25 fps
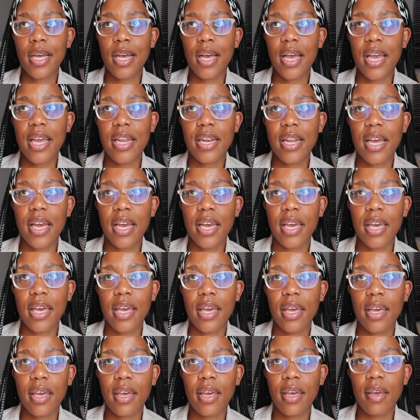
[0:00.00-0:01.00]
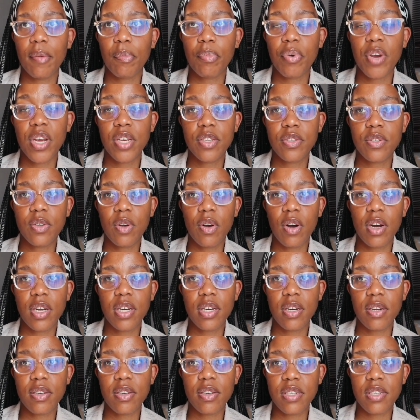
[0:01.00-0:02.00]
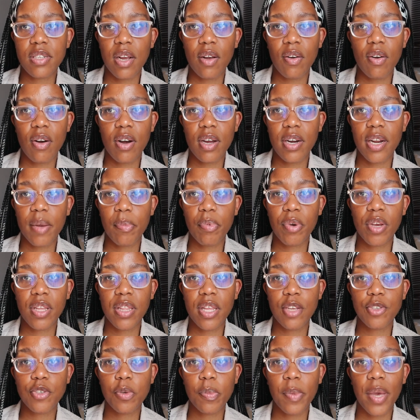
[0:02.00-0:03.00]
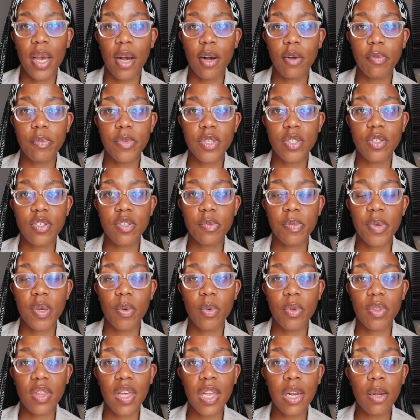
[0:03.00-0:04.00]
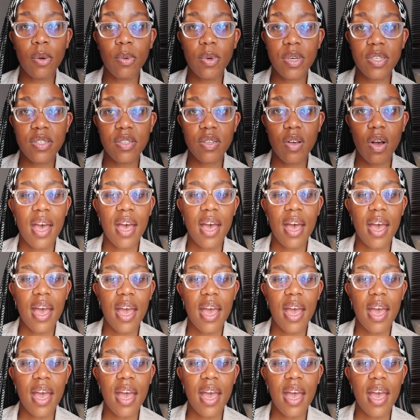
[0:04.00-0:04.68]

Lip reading: And I prayed to God and I was like, God, I pray that you may help me to speak with eloquence, God.